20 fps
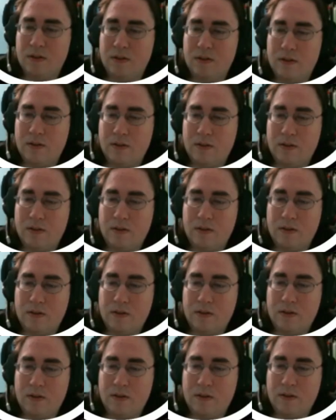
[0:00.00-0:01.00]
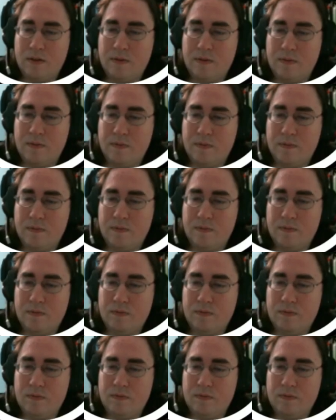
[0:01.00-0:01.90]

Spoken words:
(silence)